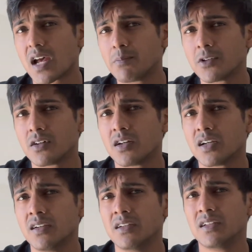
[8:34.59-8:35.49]
Apple
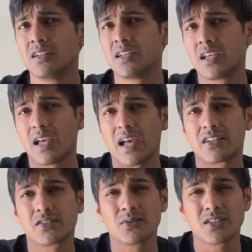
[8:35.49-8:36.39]
car
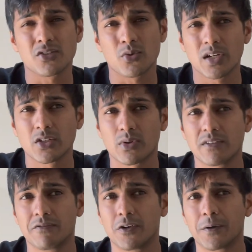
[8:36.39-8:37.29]
as soon as
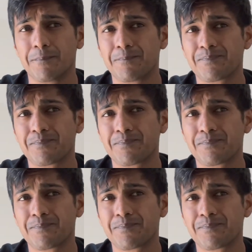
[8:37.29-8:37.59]
2024.